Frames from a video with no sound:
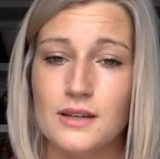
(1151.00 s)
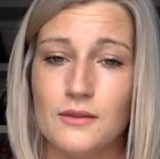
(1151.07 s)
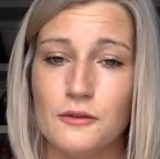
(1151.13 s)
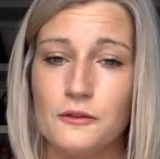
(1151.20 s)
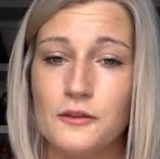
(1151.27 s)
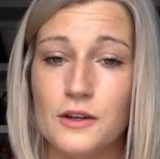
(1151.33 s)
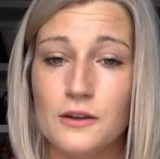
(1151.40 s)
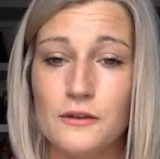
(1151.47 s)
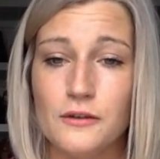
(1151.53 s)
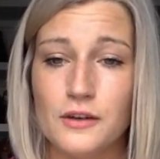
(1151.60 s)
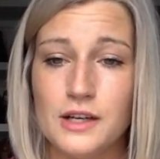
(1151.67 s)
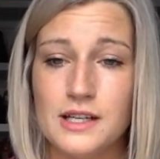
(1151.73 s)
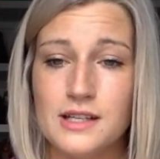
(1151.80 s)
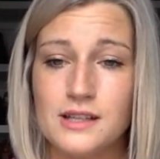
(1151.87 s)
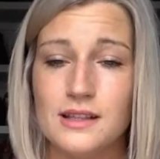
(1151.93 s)
feel
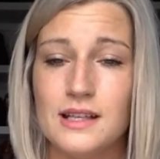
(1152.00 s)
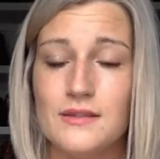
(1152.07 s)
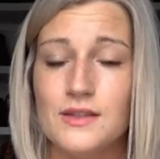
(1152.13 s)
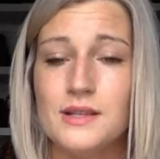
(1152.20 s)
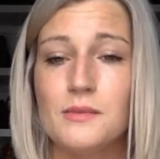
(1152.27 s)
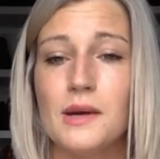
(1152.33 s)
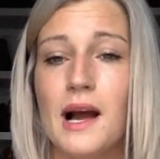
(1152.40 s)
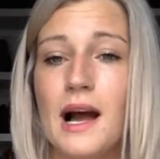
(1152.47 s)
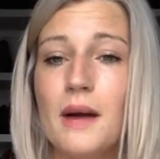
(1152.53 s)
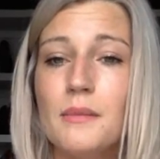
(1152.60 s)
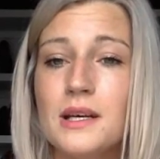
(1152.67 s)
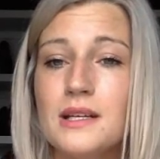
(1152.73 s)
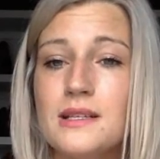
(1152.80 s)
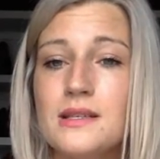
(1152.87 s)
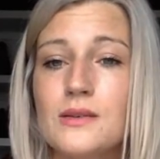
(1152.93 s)
free to leave some
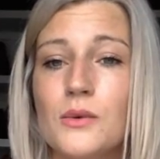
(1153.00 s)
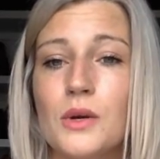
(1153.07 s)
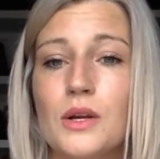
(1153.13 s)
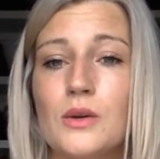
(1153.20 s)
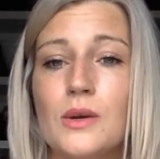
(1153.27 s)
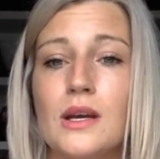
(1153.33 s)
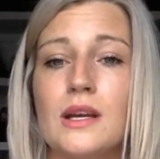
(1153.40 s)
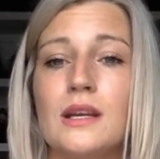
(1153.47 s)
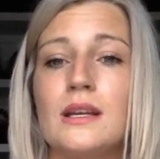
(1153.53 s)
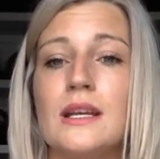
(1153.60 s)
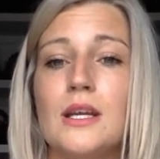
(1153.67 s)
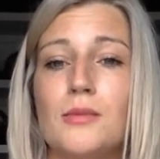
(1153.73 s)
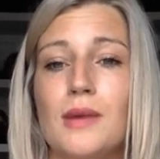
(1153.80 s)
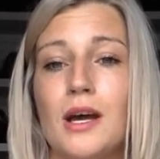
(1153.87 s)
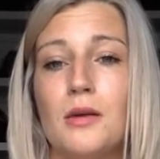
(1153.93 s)
comments, or you can
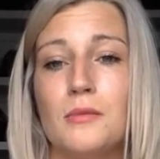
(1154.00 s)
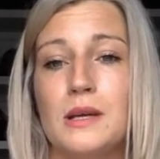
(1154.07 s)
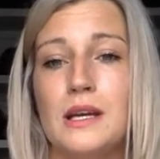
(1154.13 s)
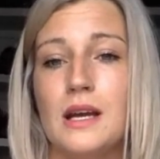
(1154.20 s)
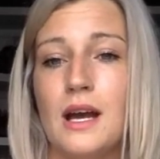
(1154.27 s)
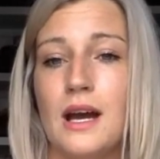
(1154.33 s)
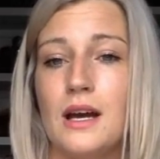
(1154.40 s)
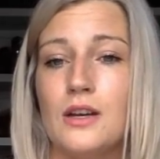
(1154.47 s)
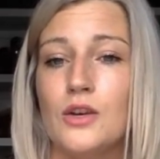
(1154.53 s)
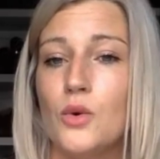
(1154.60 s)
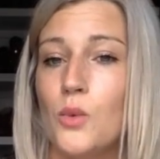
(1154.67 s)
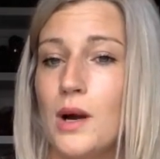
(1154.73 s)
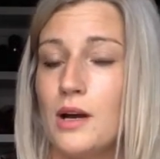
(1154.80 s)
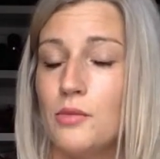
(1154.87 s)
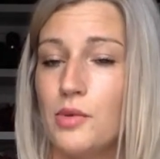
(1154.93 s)
email me at
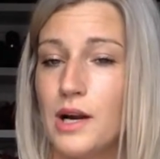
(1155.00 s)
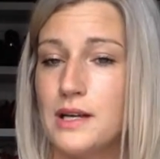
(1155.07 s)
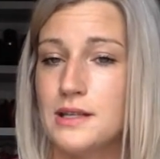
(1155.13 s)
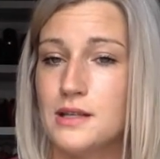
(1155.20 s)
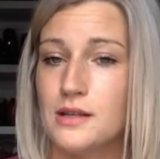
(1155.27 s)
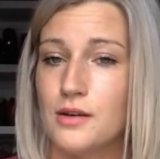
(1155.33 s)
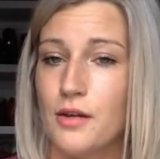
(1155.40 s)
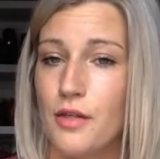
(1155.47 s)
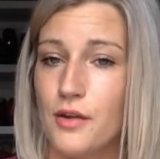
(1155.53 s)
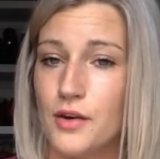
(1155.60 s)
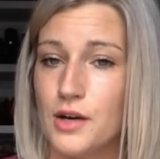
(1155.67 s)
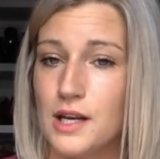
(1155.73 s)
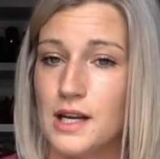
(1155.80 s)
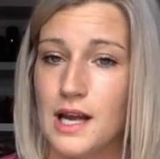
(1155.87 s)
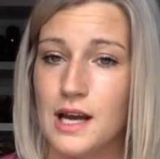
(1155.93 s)

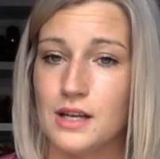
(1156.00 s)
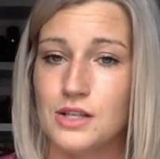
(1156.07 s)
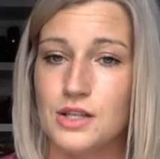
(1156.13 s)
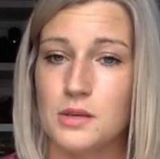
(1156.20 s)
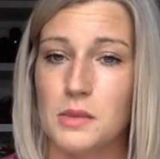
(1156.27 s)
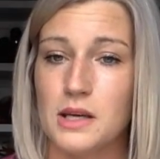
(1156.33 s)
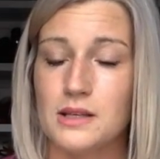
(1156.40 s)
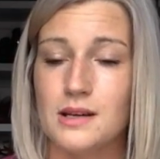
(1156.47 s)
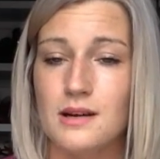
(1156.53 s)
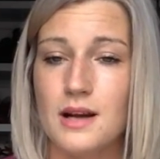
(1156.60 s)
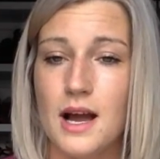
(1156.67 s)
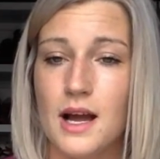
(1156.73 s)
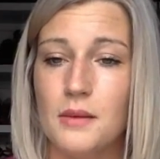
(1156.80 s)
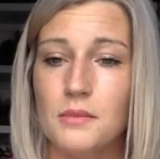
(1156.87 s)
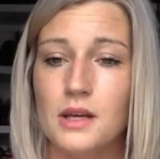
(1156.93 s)

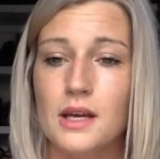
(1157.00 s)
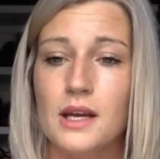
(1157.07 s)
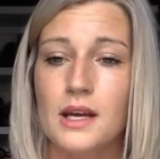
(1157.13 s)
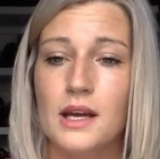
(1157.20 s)
noelbressler30@gmail.com.